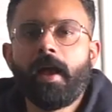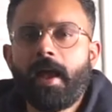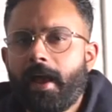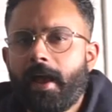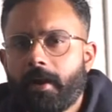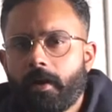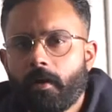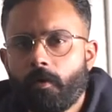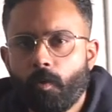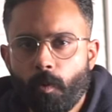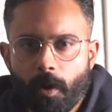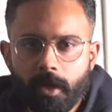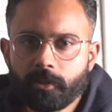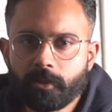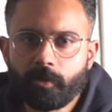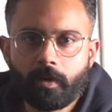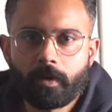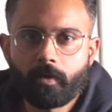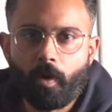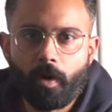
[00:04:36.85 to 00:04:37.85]
And once
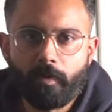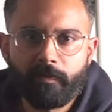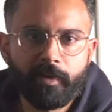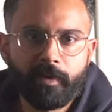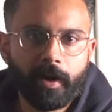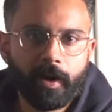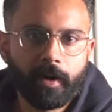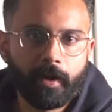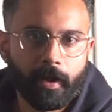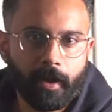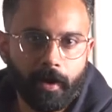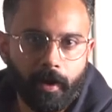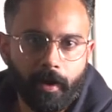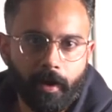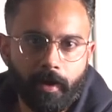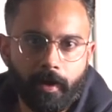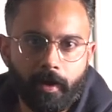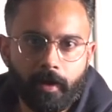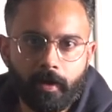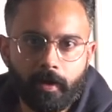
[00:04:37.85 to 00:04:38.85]
you are confident in
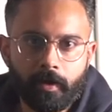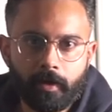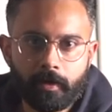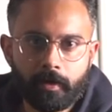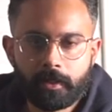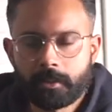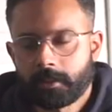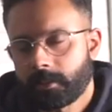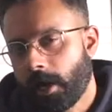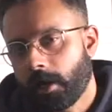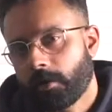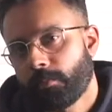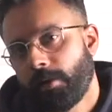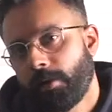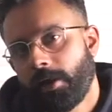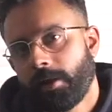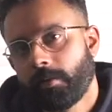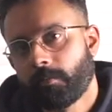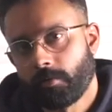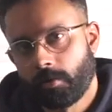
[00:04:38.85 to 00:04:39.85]
it, start
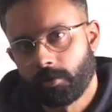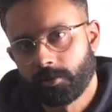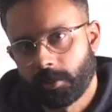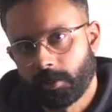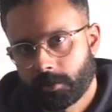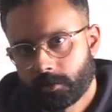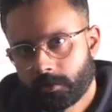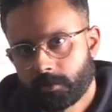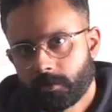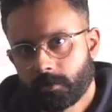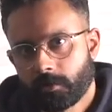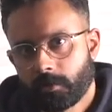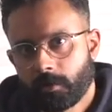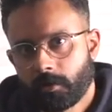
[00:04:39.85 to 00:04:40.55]
building projects